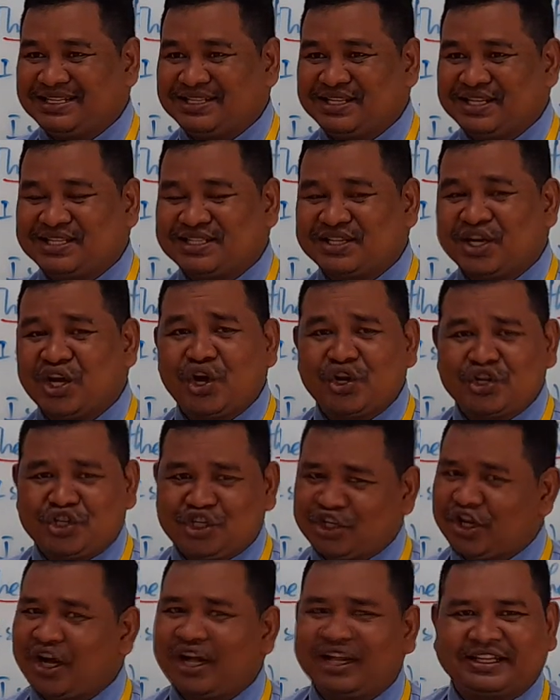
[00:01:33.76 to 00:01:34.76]
is
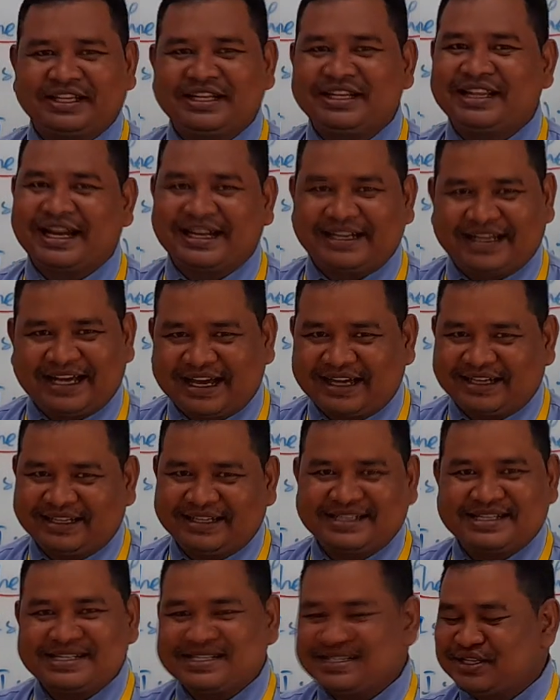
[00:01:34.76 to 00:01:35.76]
salty, like
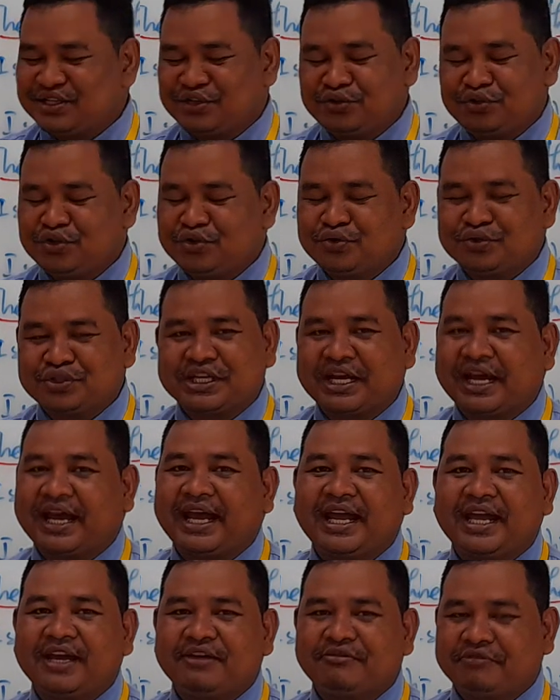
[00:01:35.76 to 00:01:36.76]
that. This you use
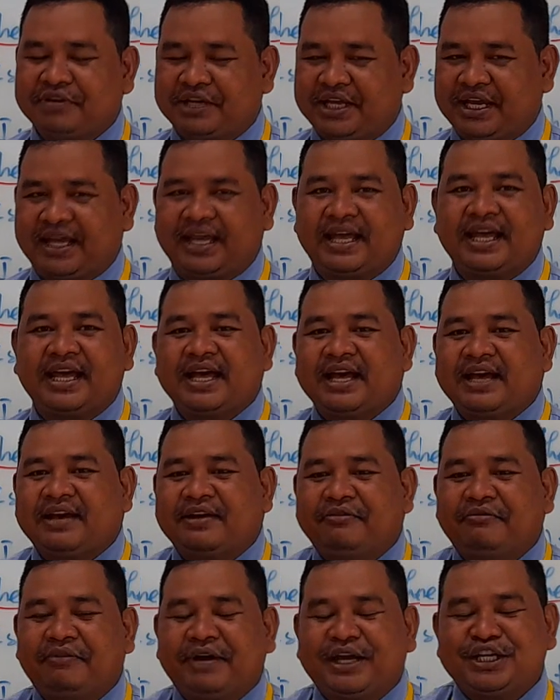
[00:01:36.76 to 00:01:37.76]
every day
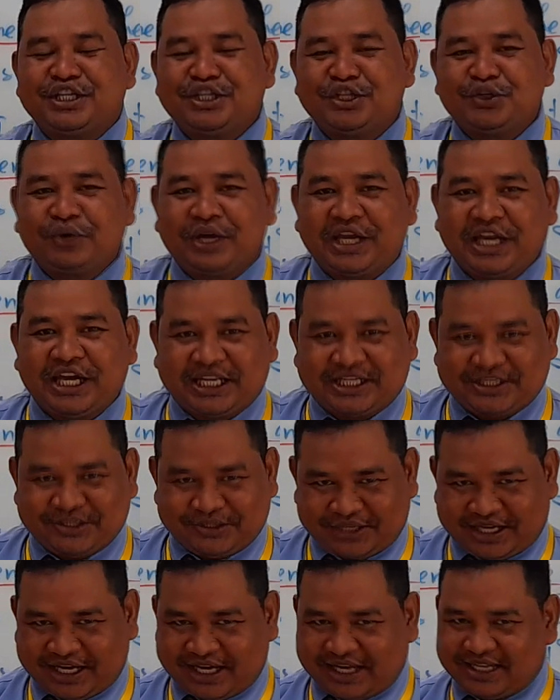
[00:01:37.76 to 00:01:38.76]
when you eat,
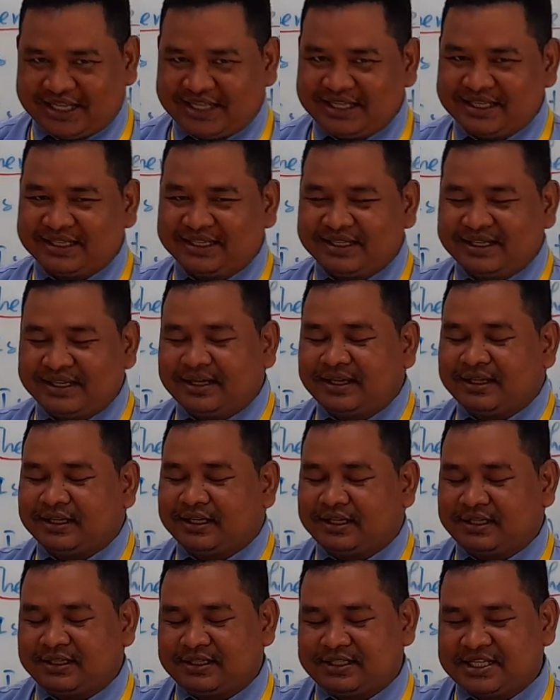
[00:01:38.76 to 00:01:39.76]
okay?
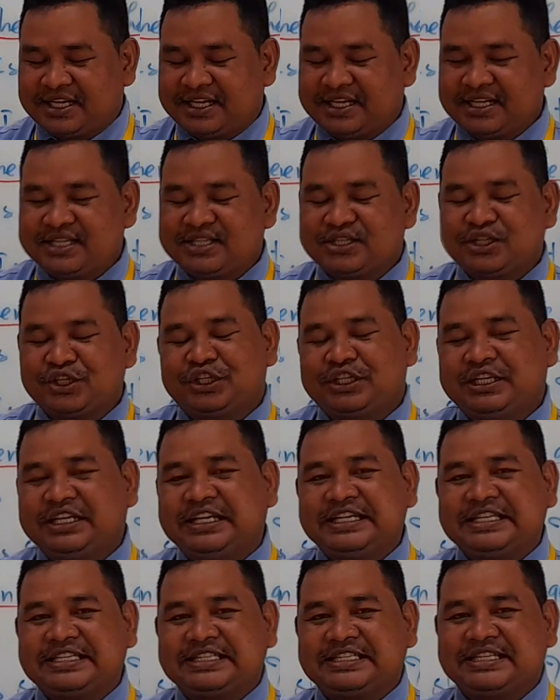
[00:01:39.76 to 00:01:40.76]
Good taste or
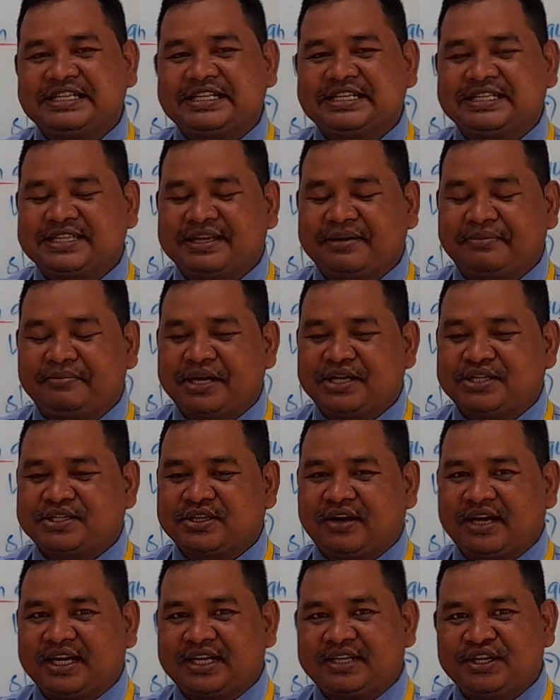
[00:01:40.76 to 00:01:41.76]
delicious based
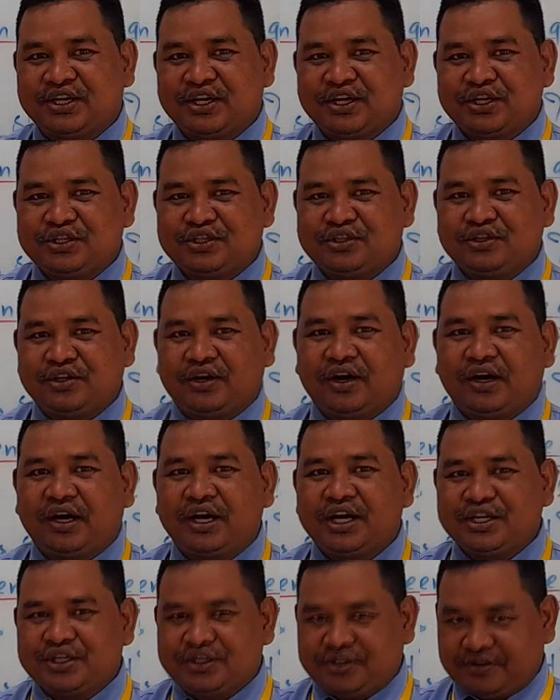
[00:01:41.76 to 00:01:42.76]
on
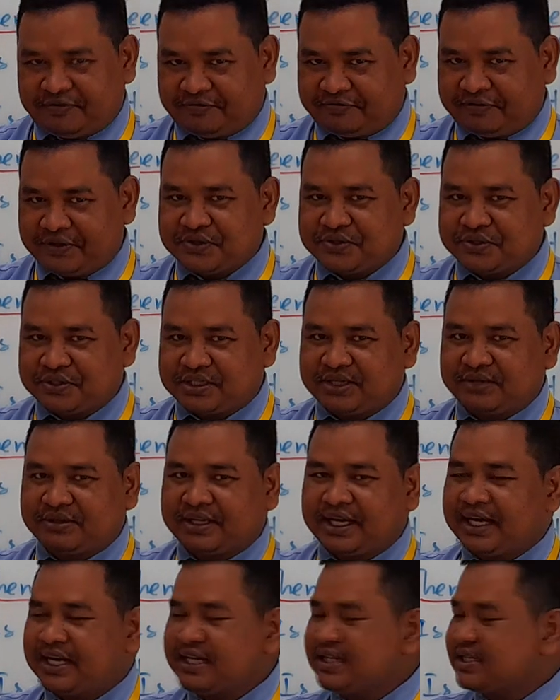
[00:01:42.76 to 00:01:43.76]
your food,
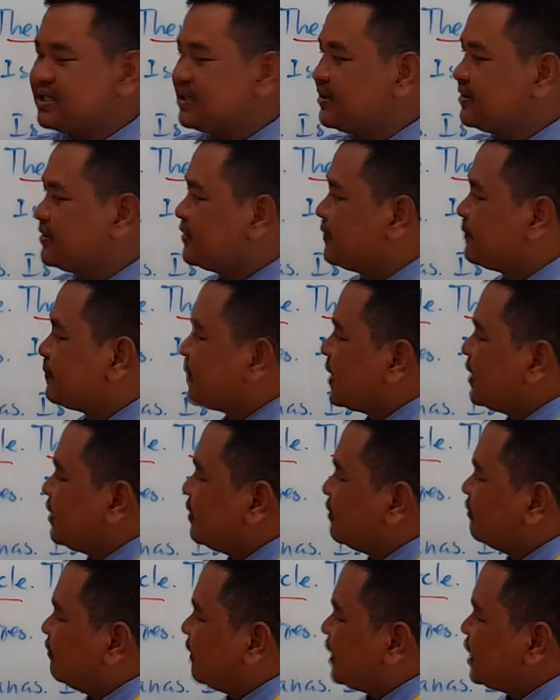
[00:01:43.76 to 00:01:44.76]
okay? So
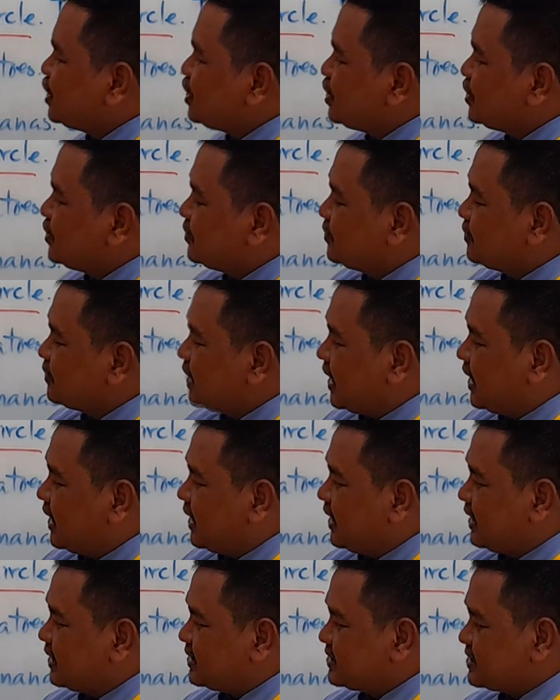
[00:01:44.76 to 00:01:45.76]
when you
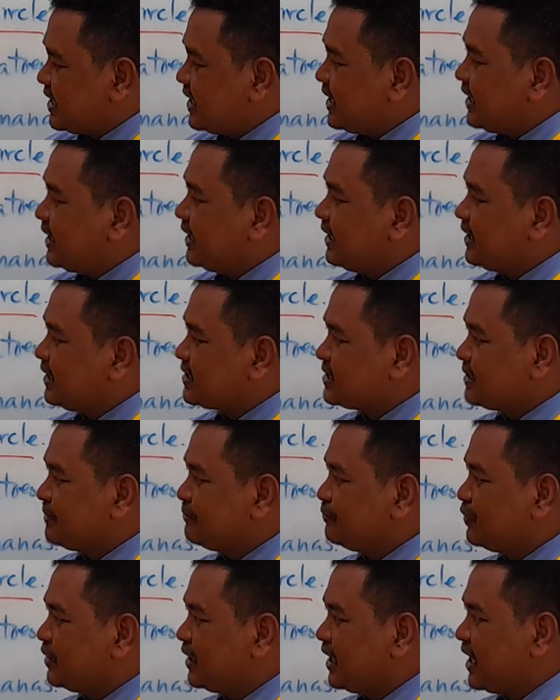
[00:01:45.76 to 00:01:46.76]
tell
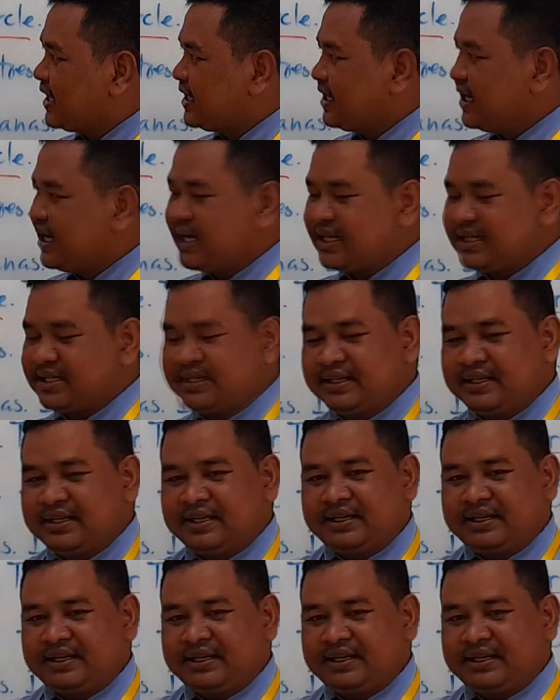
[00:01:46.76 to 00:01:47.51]
someone like that,